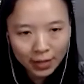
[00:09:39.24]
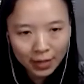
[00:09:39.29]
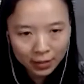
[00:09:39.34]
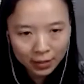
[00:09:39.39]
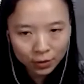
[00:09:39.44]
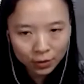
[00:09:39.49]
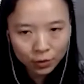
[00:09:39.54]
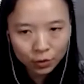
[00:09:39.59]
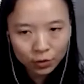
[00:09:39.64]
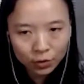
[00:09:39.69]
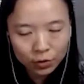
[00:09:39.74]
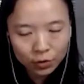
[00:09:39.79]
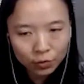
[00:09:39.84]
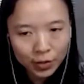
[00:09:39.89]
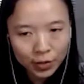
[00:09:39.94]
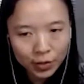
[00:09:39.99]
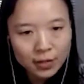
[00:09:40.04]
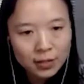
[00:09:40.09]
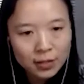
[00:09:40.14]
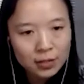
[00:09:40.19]
into
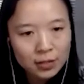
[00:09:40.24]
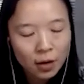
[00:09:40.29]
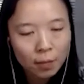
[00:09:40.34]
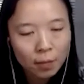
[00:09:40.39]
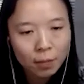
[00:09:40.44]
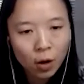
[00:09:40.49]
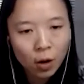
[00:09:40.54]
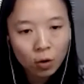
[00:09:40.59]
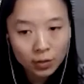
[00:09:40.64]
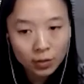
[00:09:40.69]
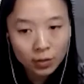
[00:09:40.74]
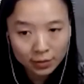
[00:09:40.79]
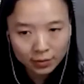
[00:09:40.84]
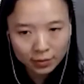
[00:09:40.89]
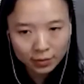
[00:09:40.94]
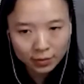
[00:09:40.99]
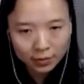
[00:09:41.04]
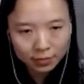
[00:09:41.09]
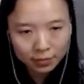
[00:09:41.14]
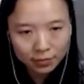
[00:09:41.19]
three
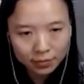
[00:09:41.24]
components.